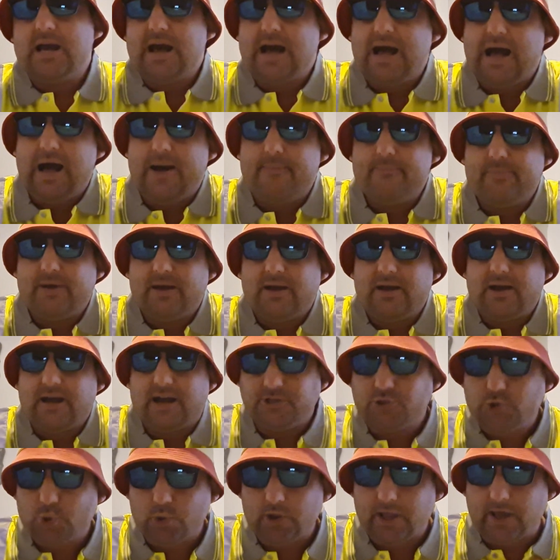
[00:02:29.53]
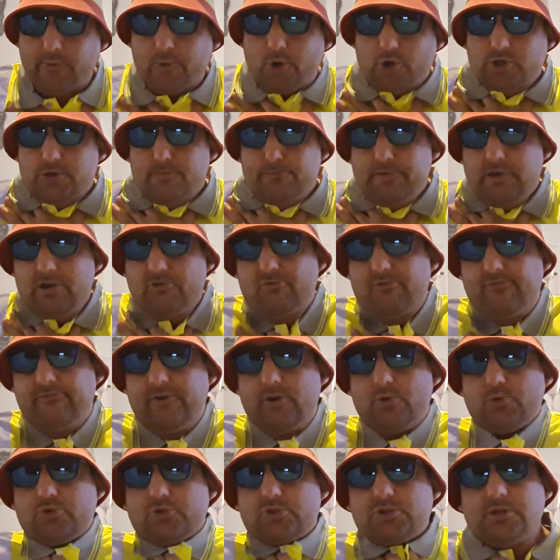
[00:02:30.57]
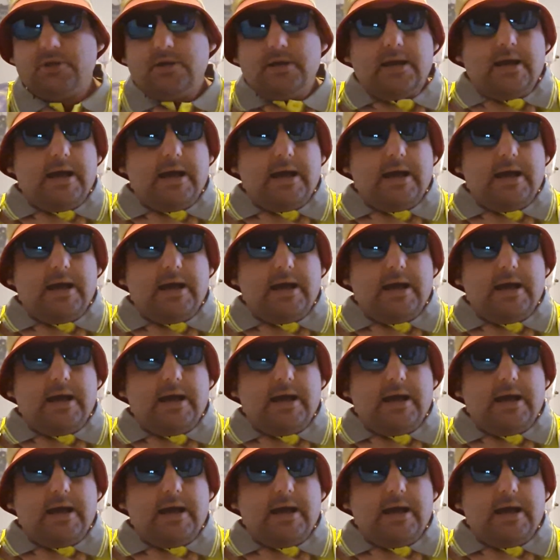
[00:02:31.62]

I do like watching beer reviews,